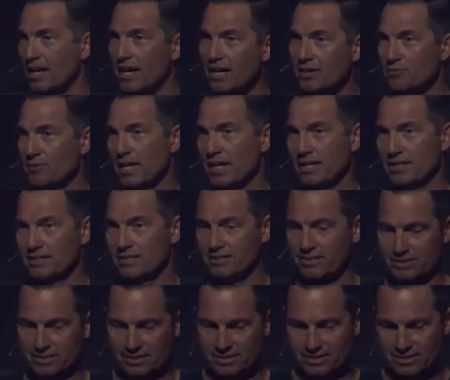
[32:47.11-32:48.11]
Irad.
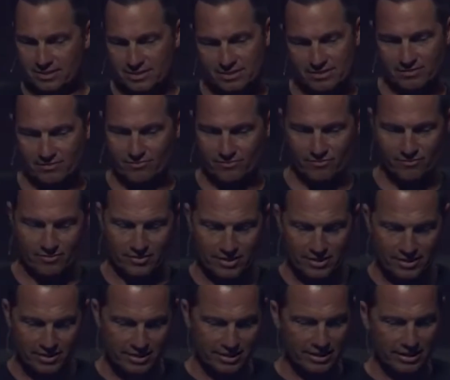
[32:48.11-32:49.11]
That's,
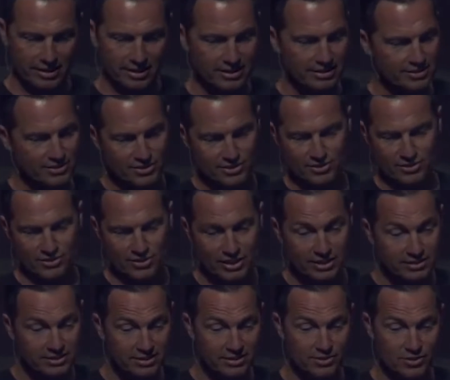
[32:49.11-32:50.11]
he
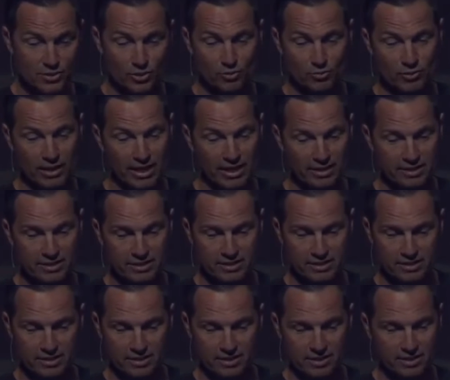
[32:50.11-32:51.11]
thinks he's so rad.
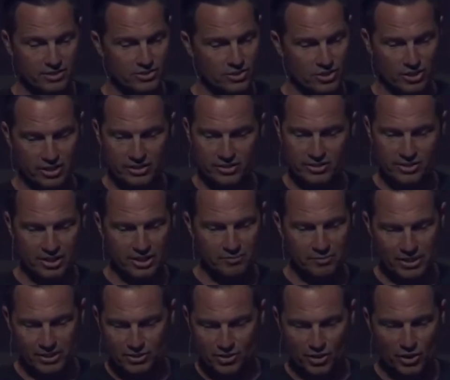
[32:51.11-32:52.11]
Sorry, I just got to
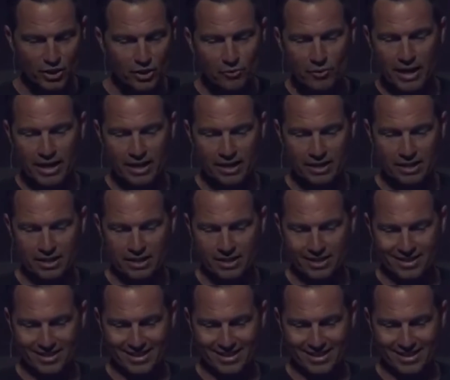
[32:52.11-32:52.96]
make sure you're awake.